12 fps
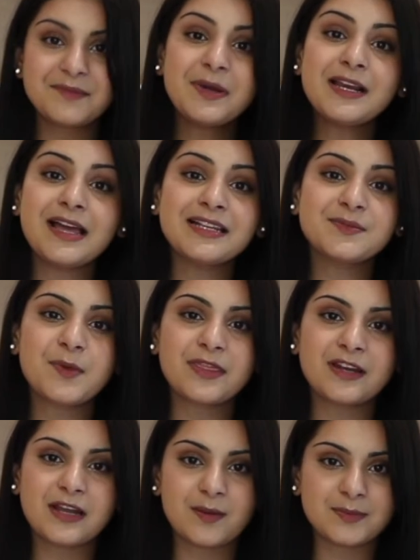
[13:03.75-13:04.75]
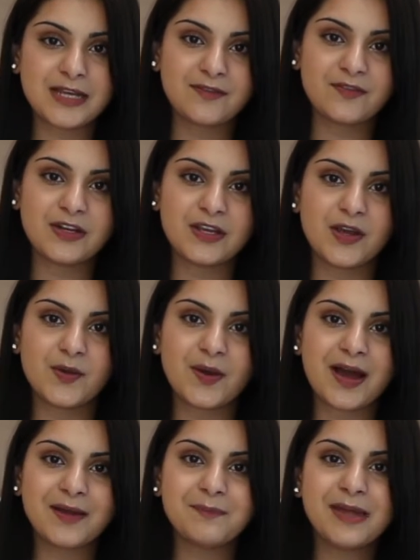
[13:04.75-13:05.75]
In my last monthly update video,
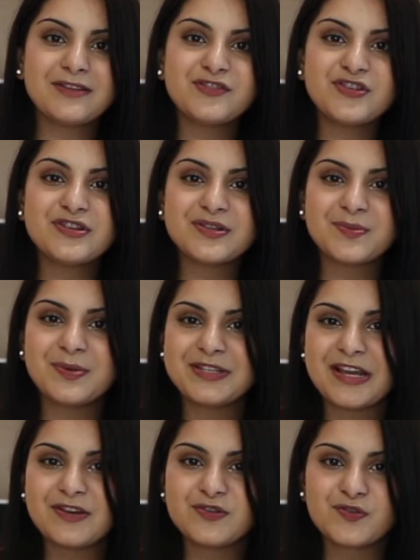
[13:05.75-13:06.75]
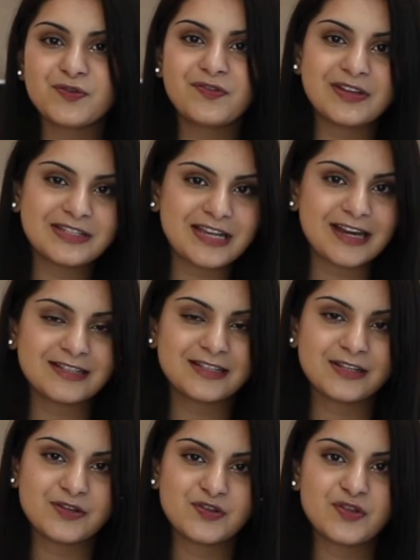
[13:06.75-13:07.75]
I mentioned a potential fintech
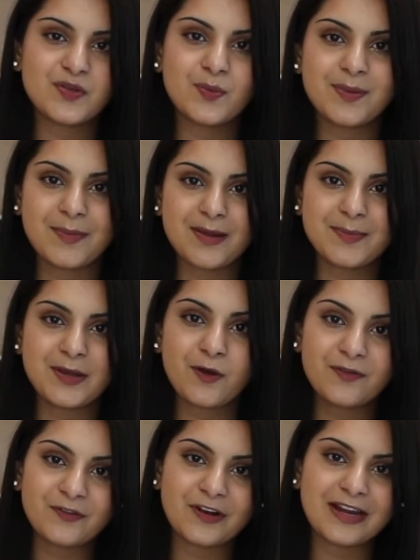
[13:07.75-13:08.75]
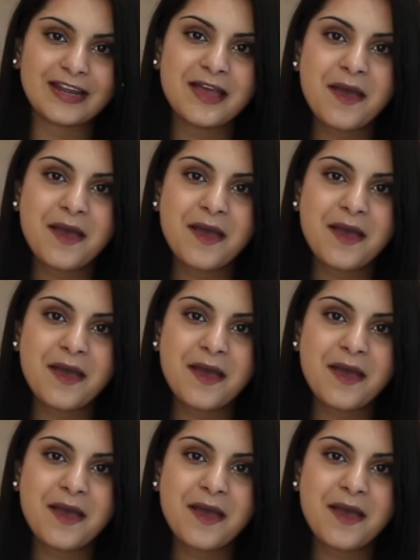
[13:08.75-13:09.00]
solution that we might be offering,